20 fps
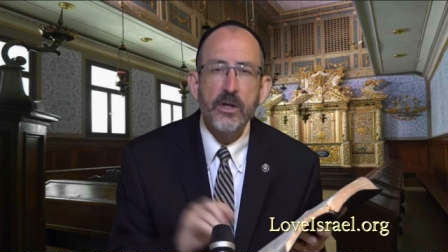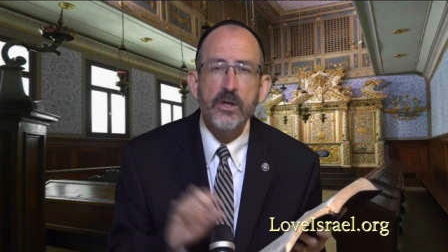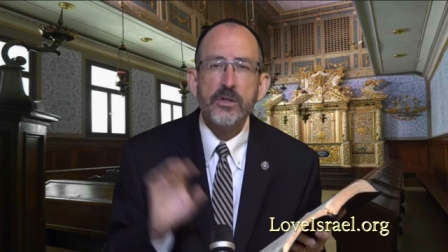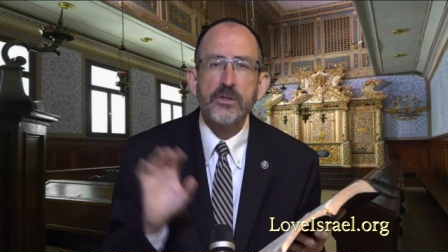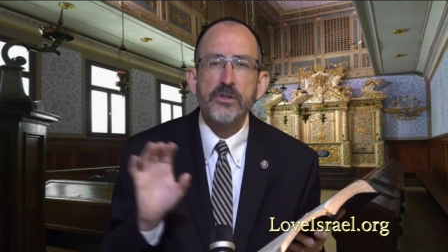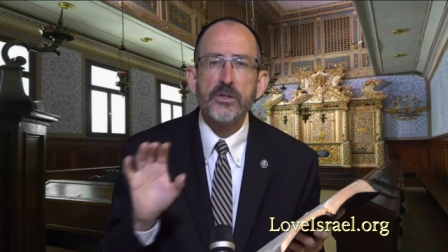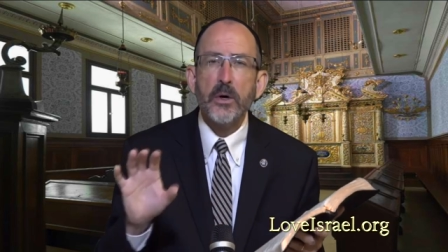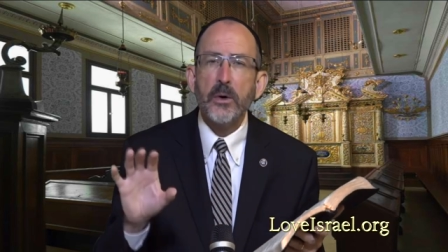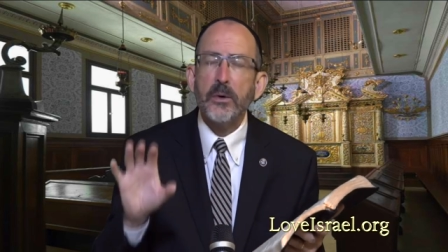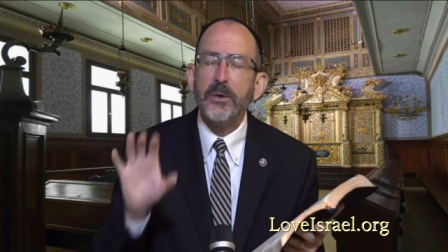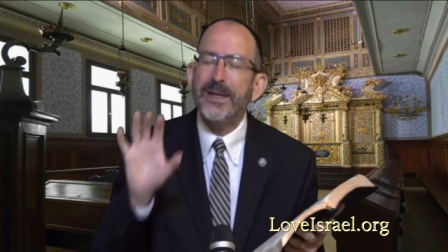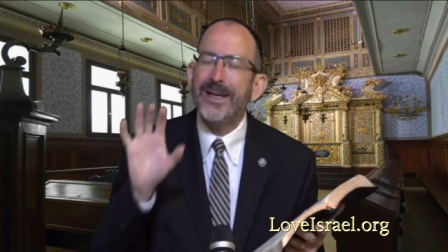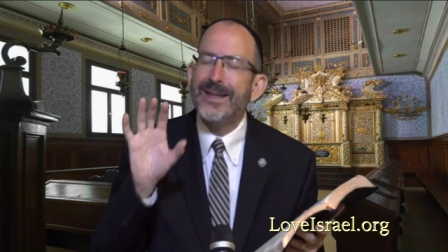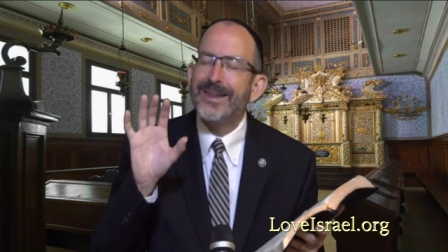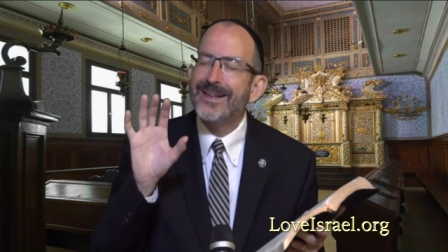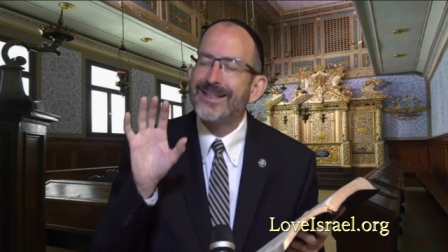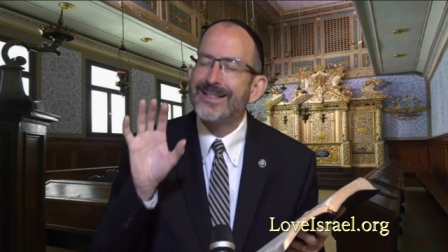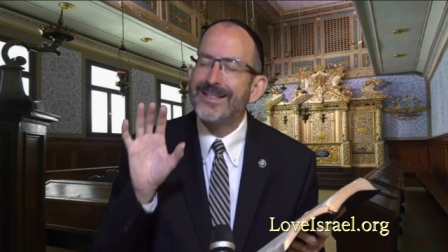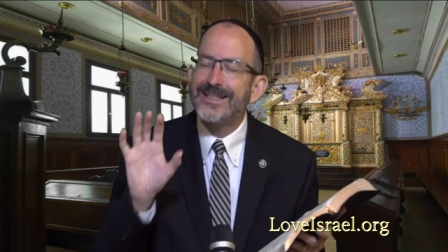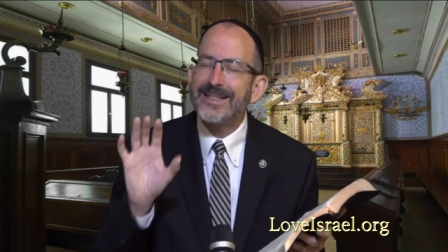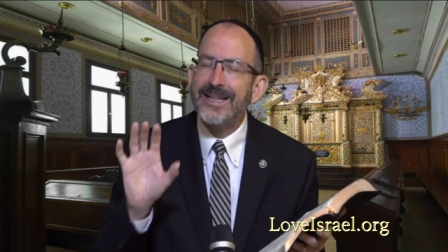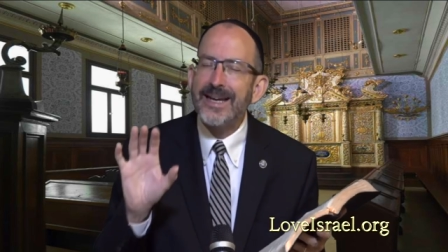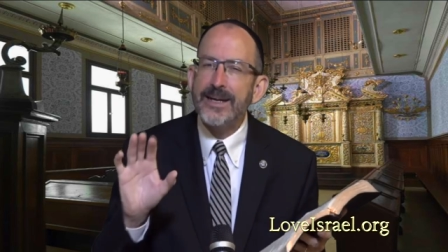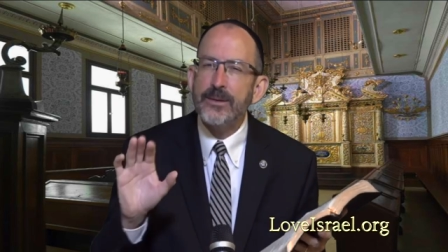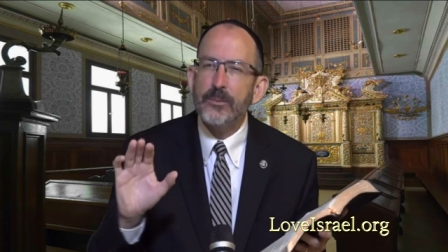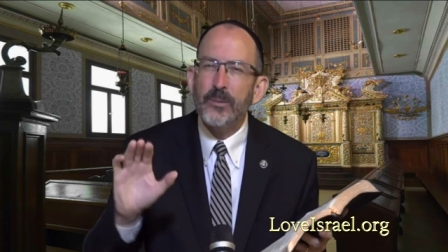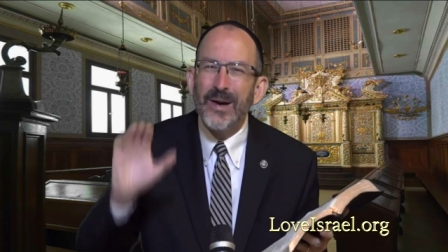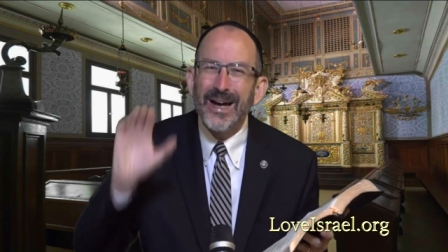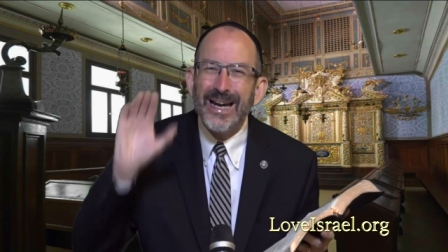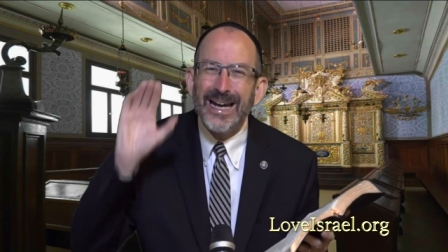So, in the
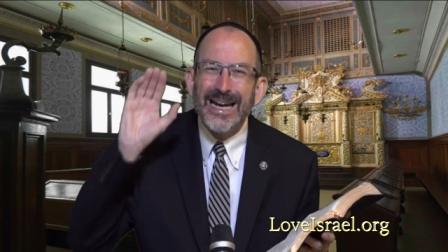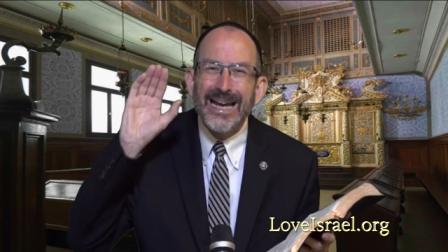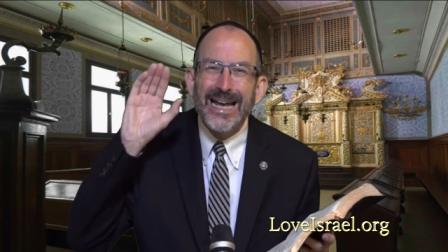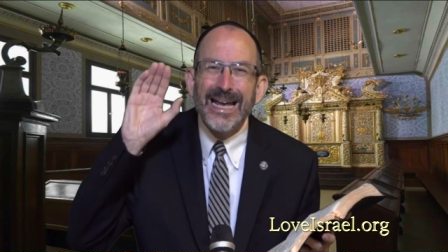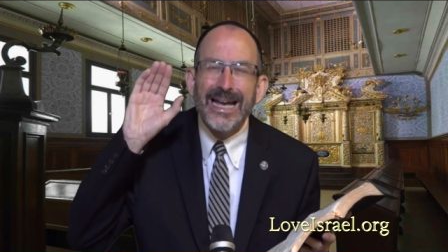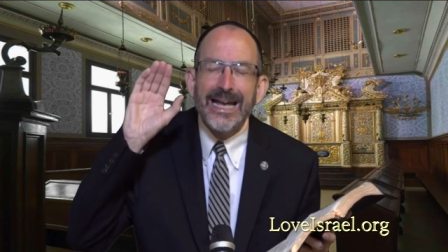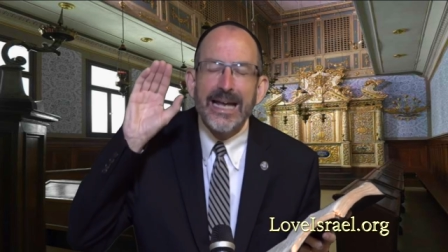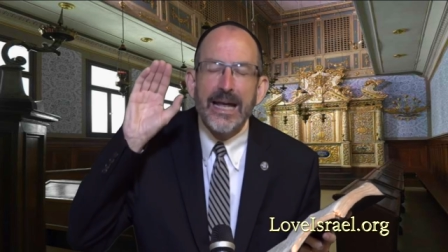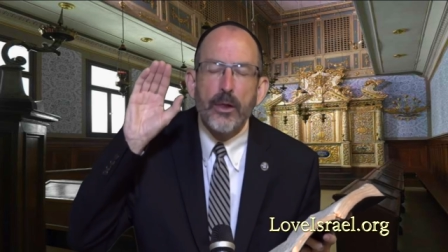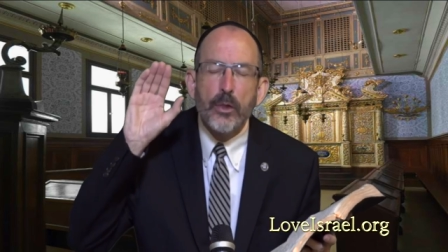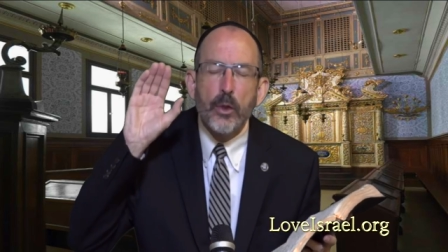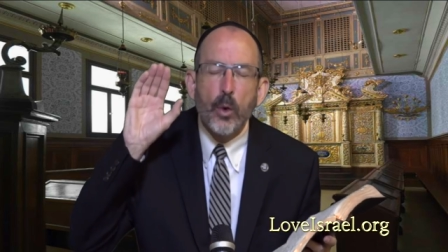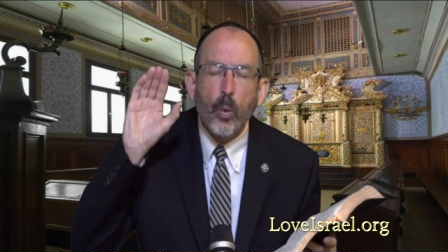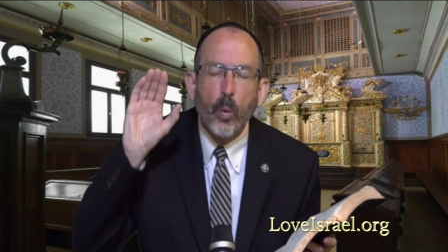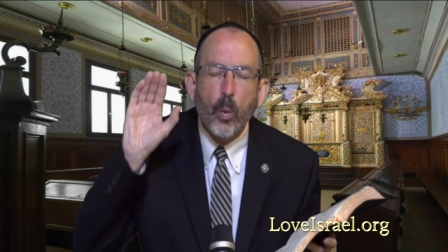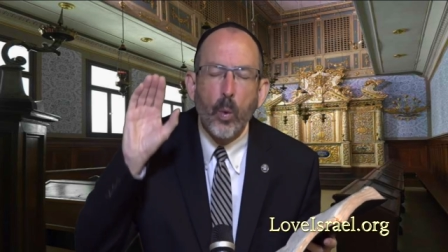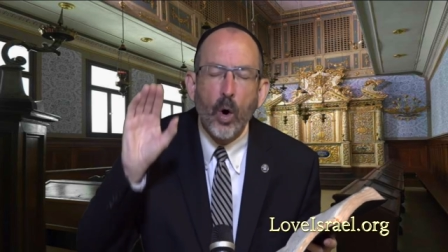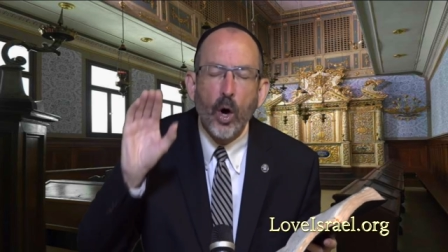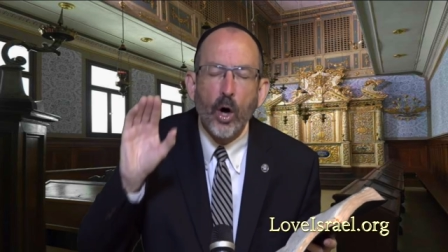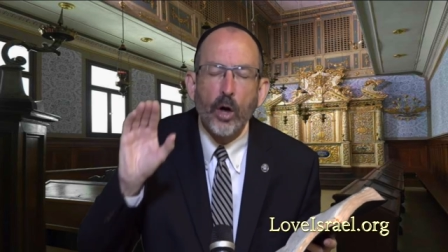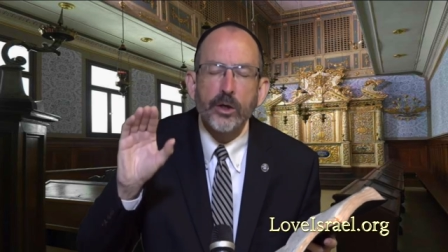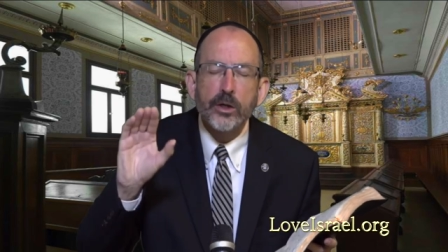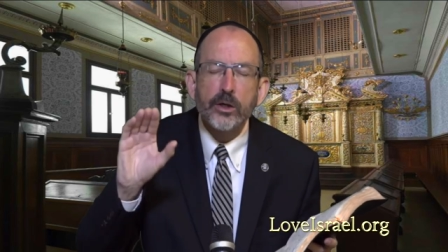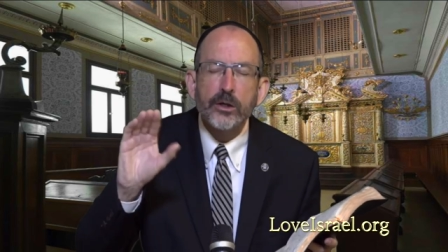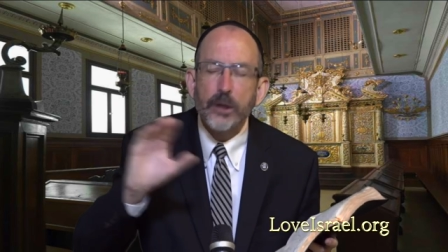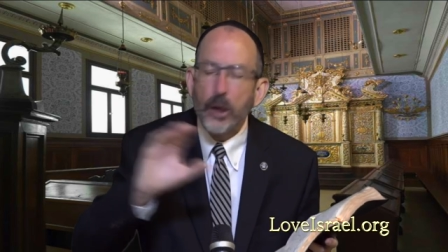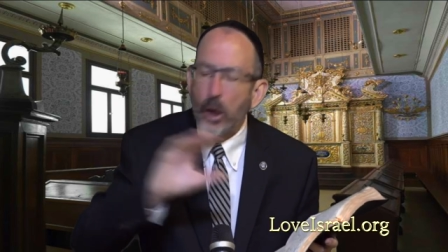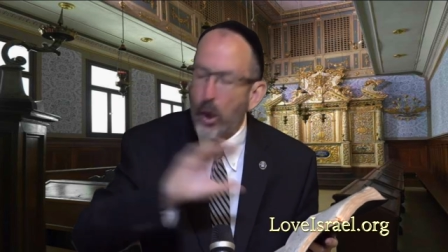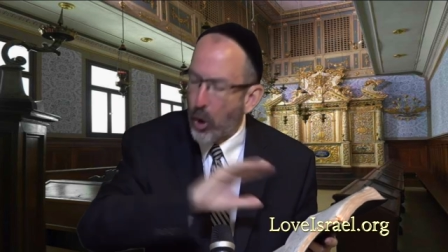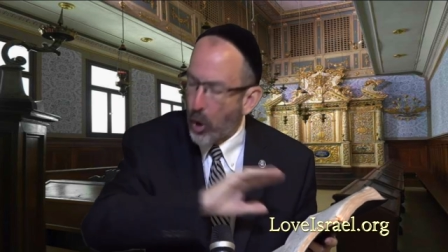same way, the
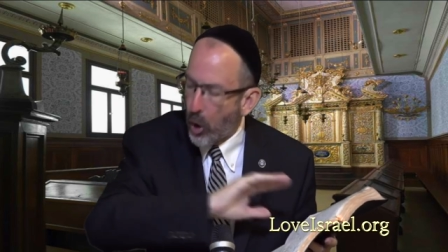water,